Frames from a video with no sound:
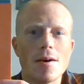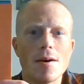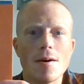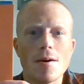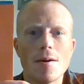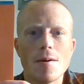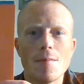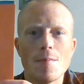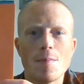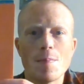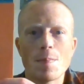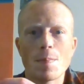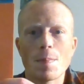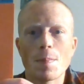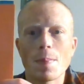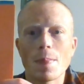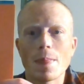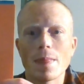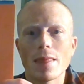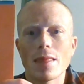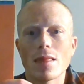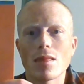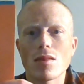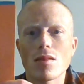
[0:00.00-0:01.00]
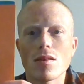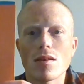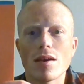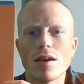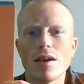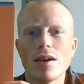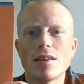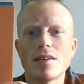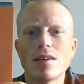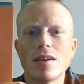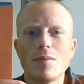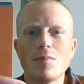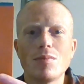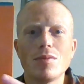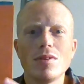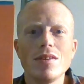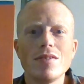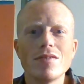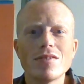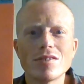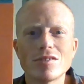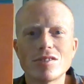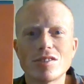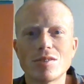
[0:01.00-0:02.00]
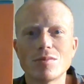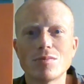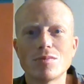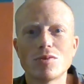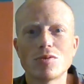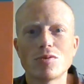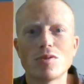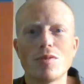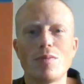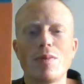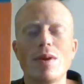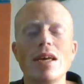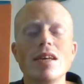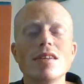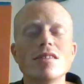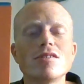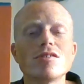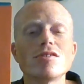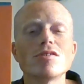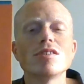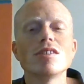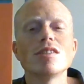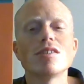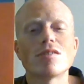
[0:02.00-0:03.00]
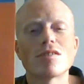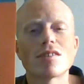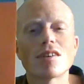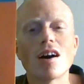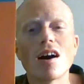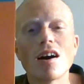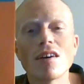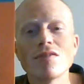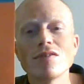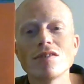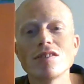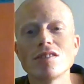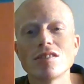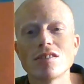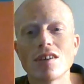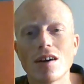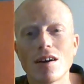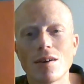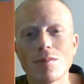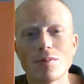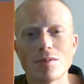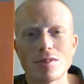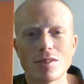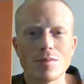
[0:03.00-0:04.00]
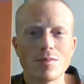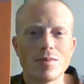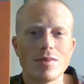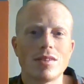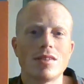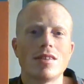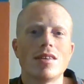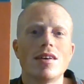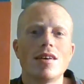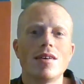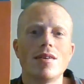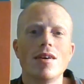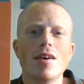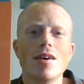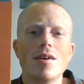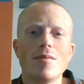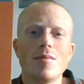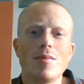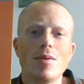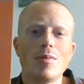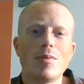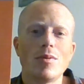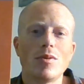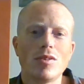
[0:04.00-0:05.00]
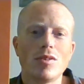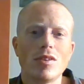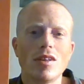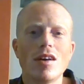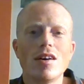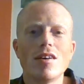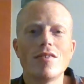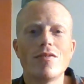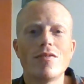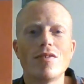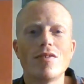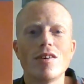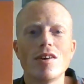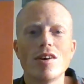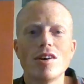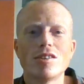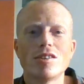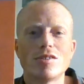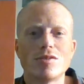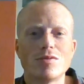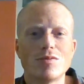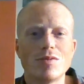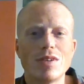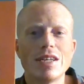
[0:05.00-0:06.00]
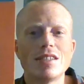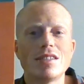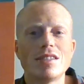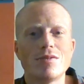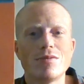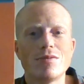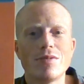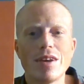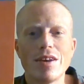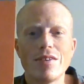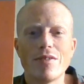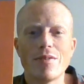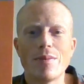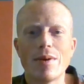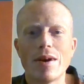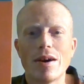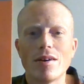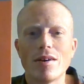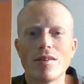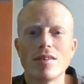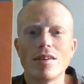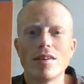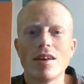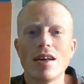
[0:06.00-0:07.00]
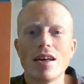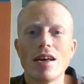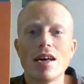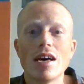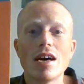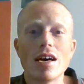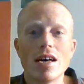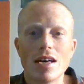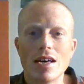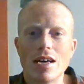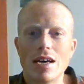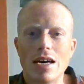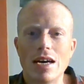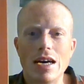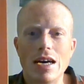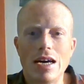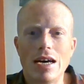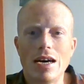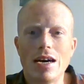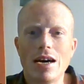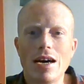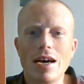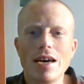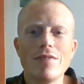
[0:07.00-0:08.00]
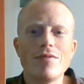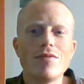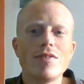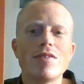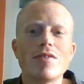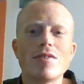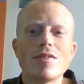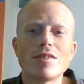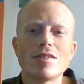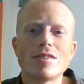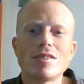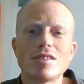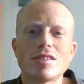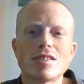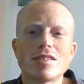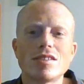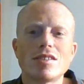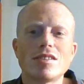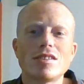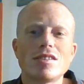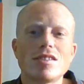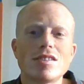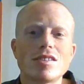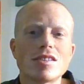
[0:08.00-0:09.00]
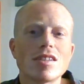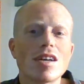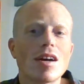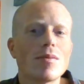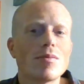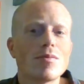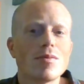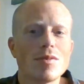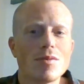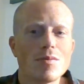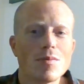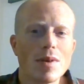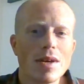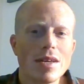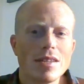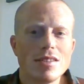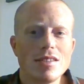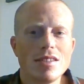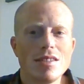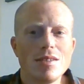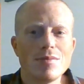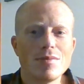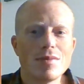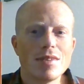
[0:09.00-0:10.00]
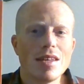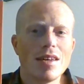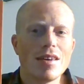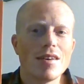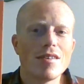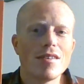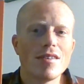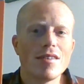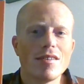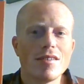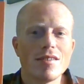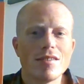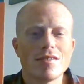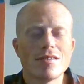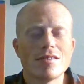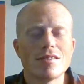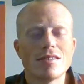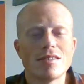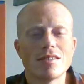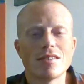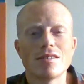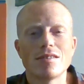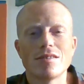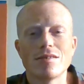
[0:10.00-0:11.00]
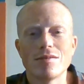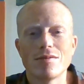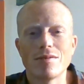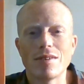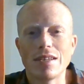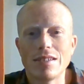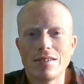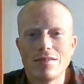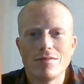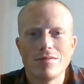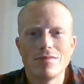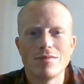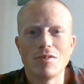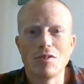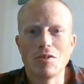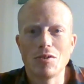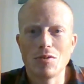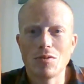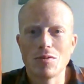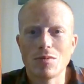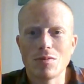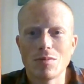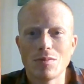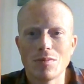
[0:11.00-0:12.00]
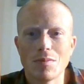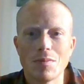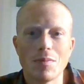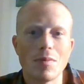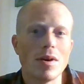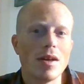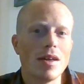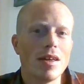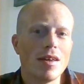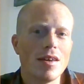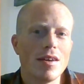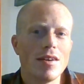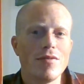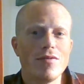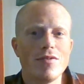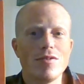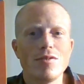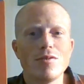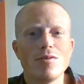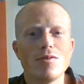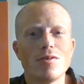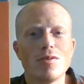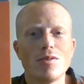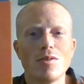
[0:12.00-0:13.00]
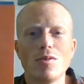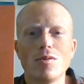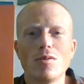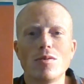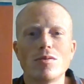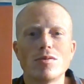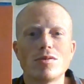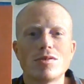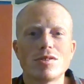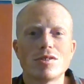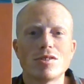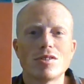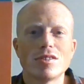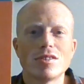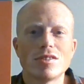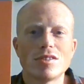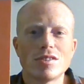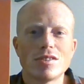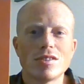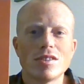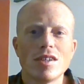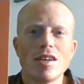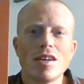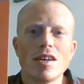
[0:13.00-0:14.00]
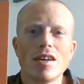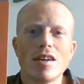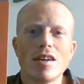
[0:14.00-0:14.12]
And I believe there's some sort of pastry or coffee shop or something that people love to rant and rave about. I've never stopped with my team there, so I don't know. But if you do Google search